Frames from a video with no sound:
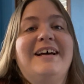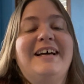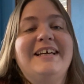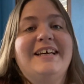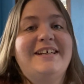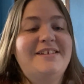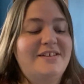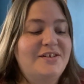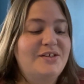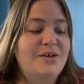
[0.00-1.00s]
Hi guys,
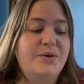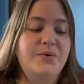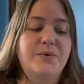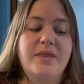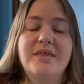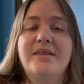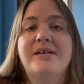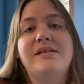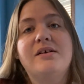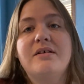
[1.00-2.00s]
so
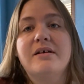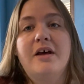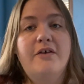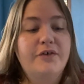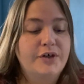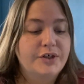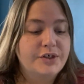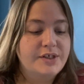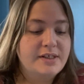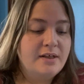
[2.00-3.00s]
this talk
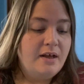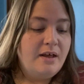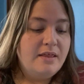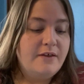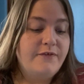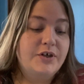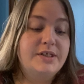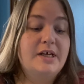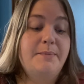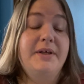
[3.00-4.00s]
covers the first
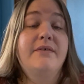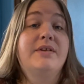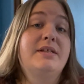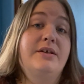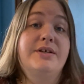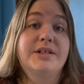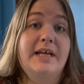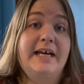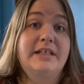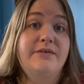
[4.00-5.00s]
topic of the series on
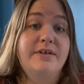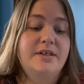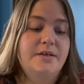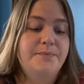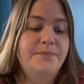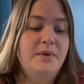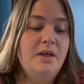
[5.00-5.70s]
activism.